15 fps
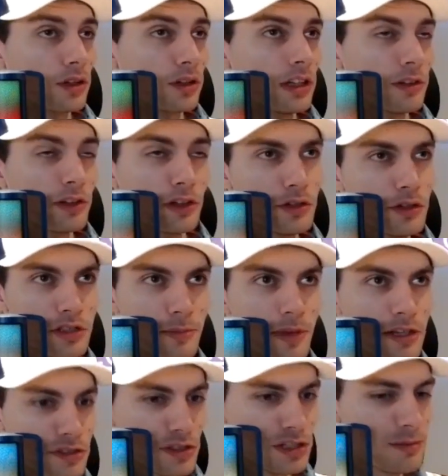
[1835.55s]
Cleveland, who's your
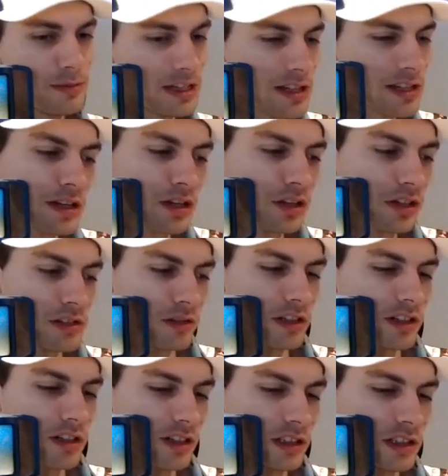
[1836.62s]
best teammates in Cleveland?